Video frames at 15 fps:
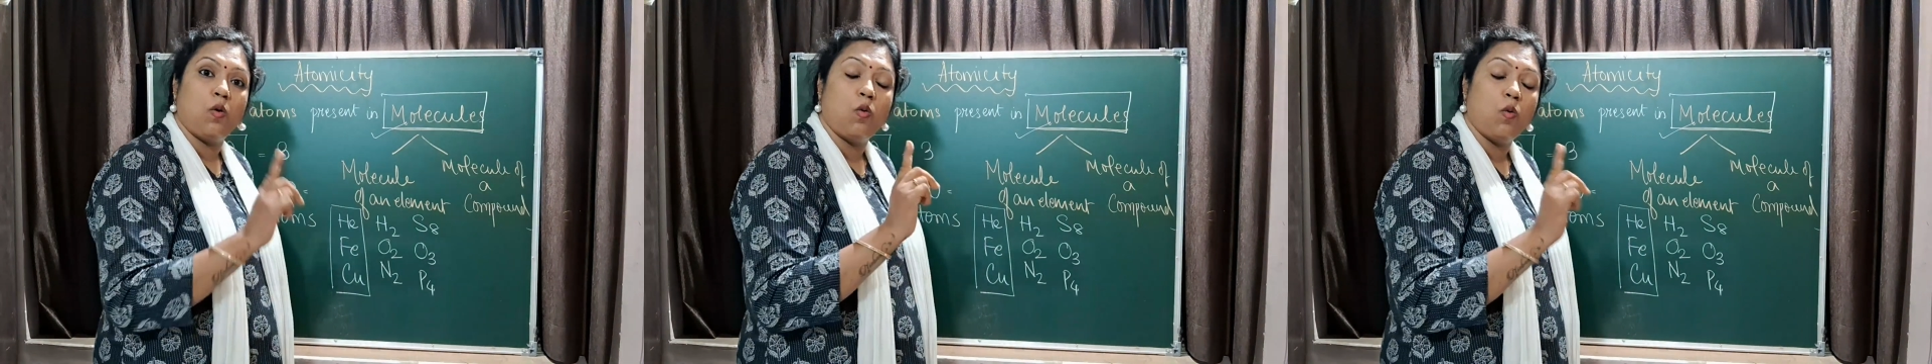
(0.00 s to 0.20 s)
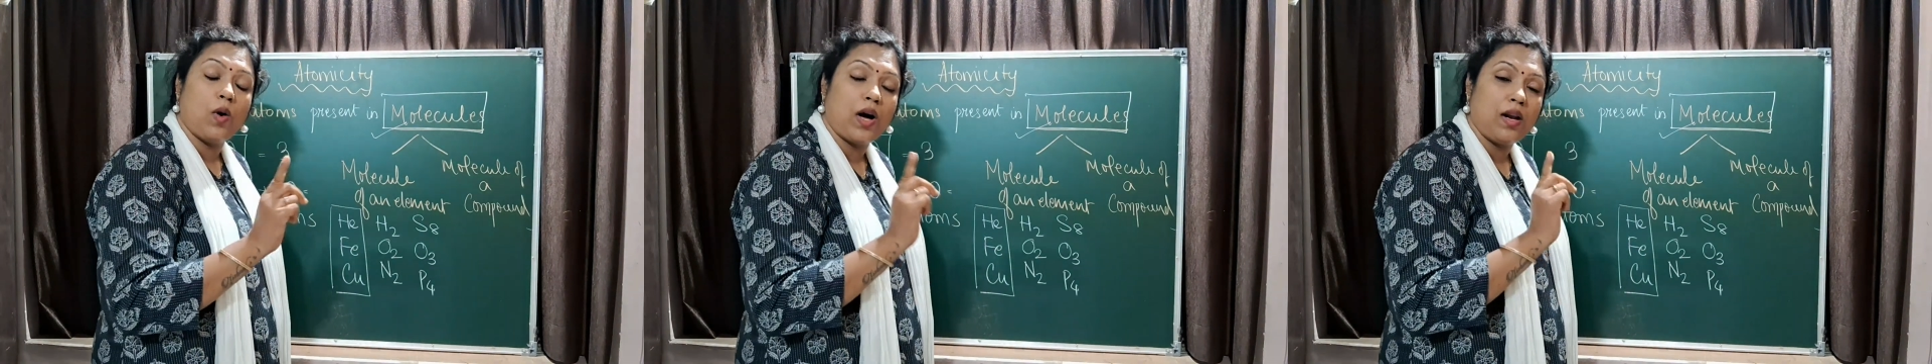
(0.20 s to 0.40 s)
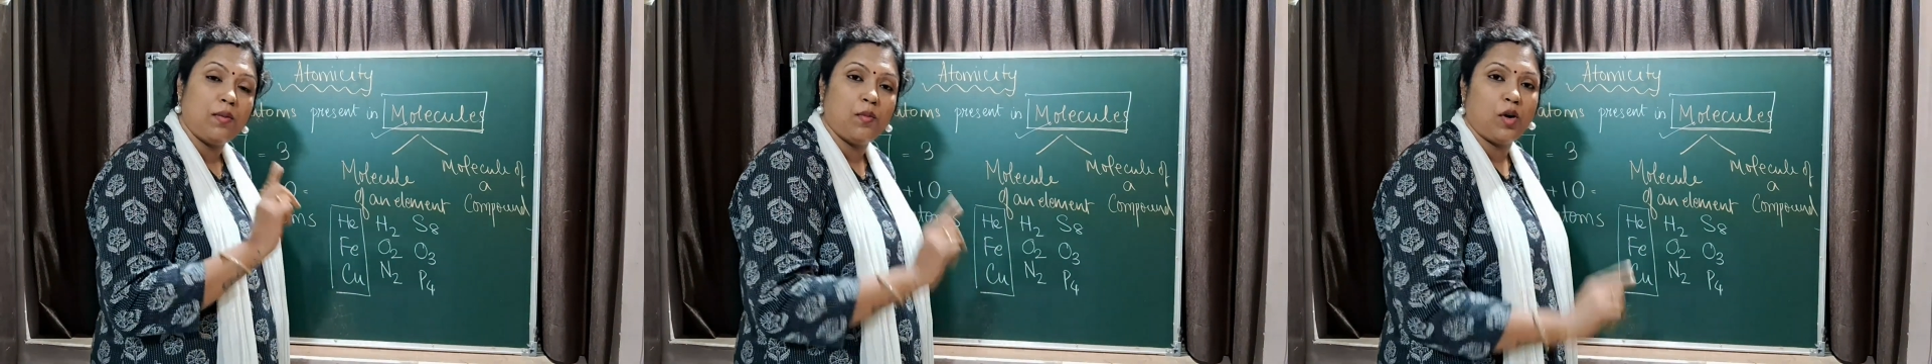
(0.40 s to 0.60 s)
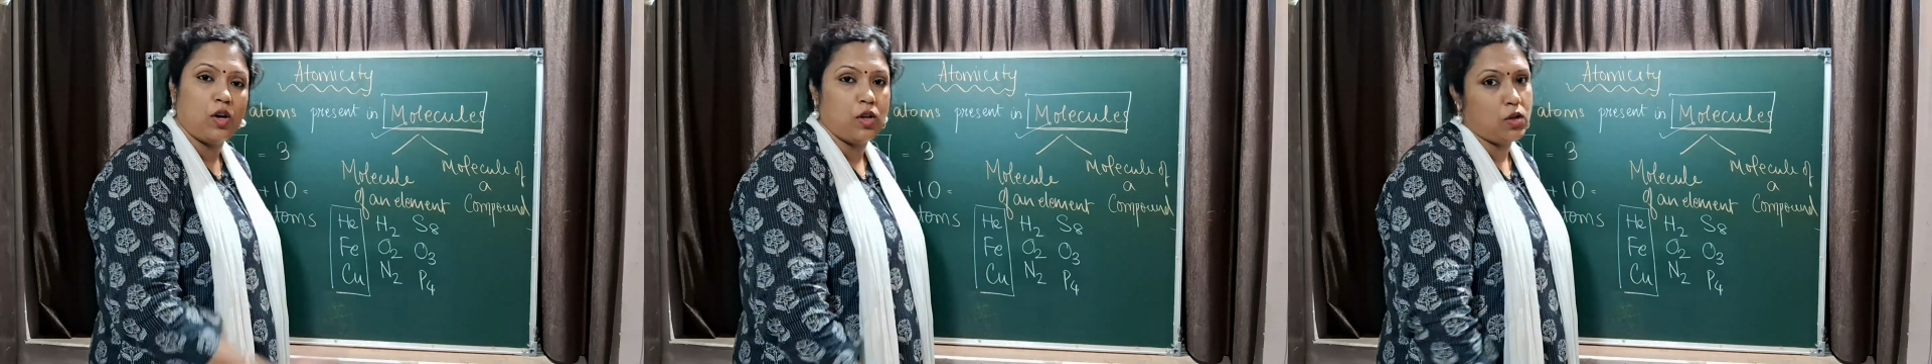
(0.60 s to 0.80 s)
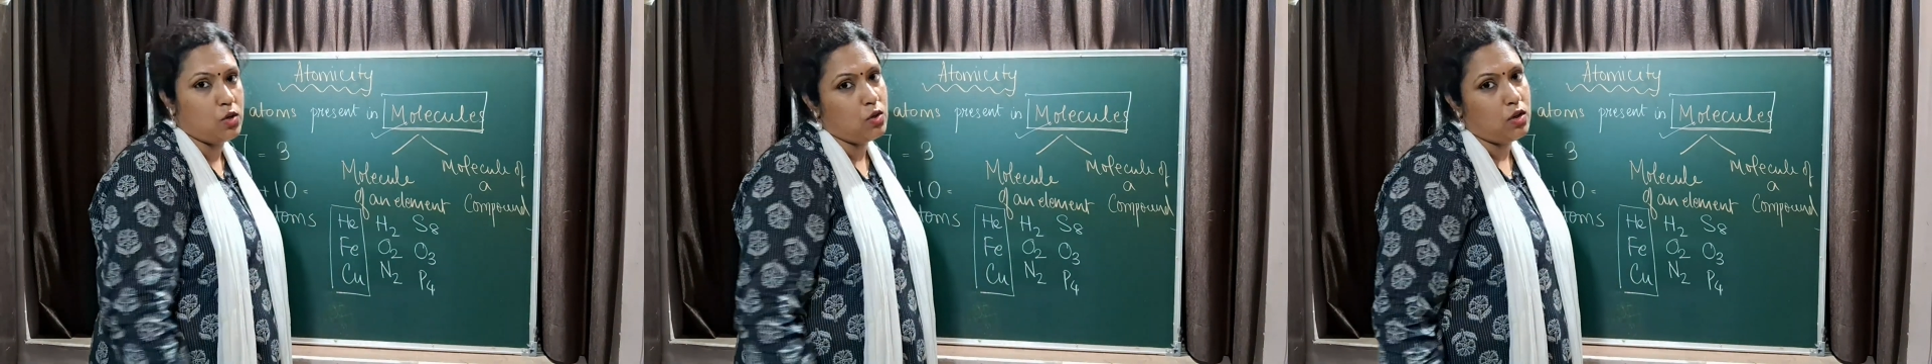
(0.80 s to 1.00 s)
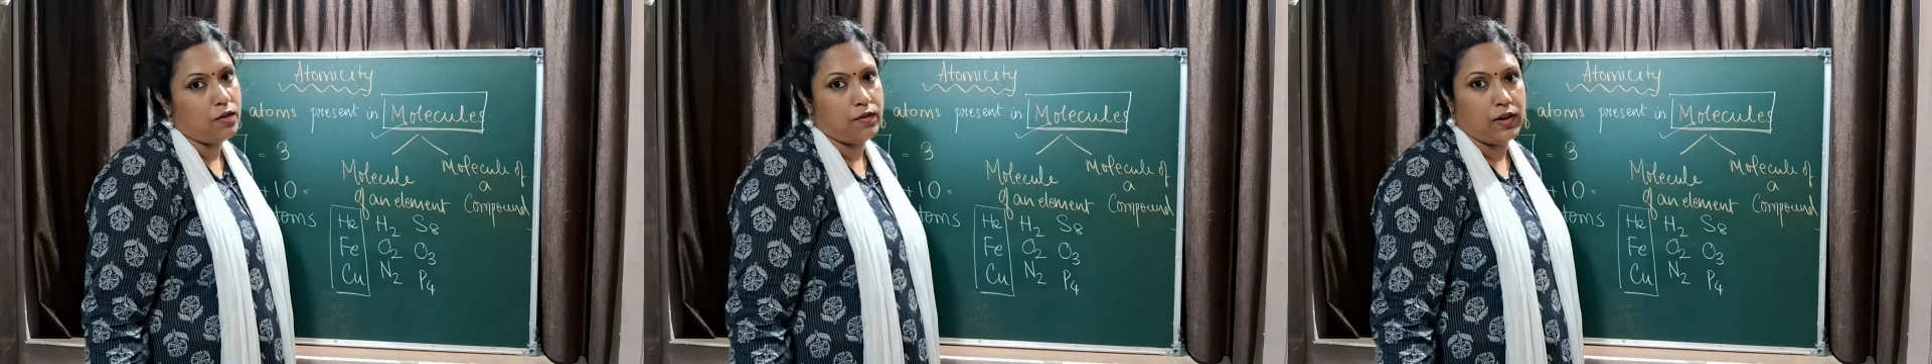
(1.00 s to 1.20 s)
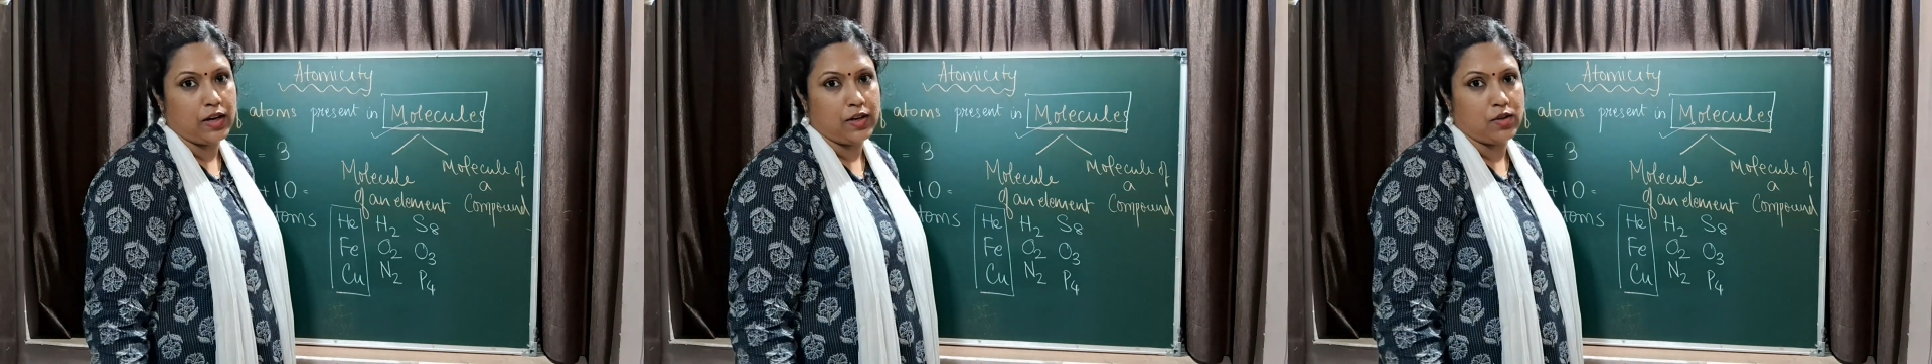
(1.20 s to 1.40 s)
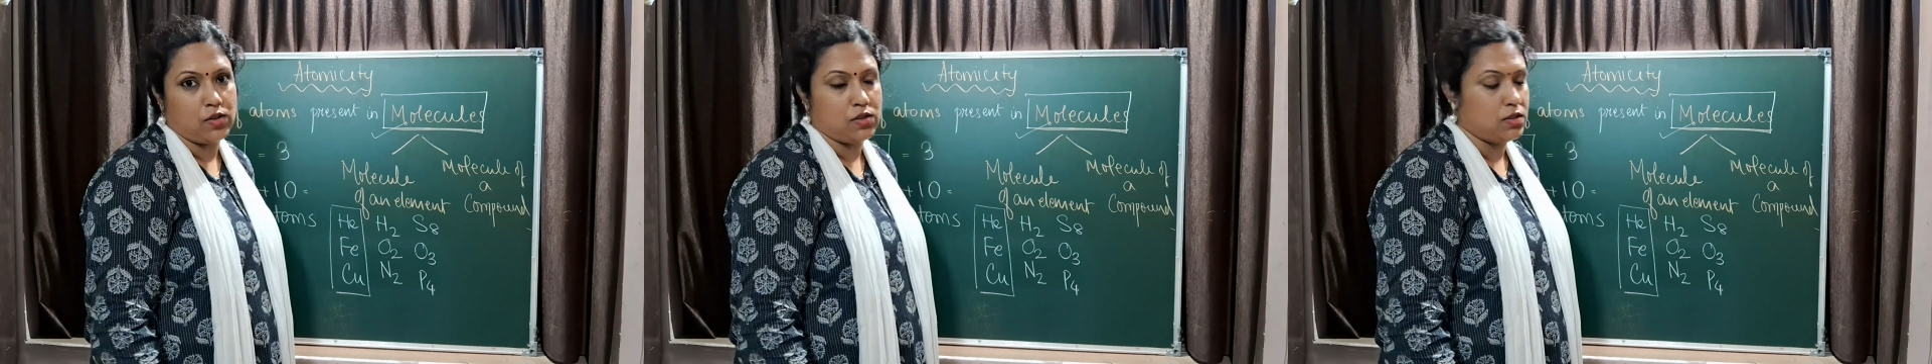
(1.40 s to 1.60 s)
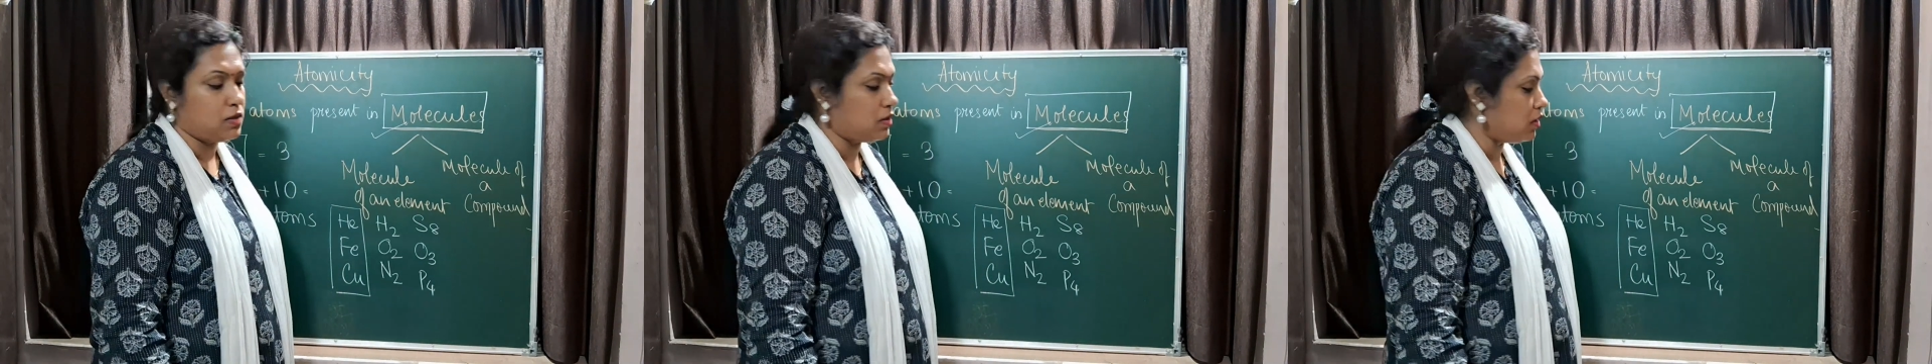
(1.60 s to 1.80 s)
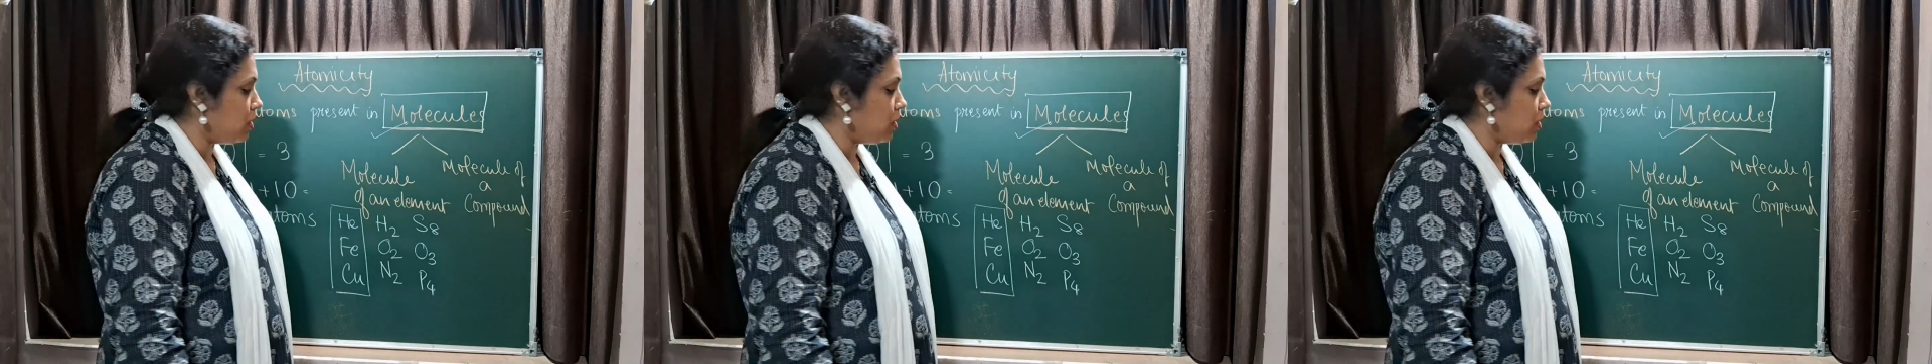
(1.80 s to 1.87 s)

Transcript: 1 molecule of nitrogen.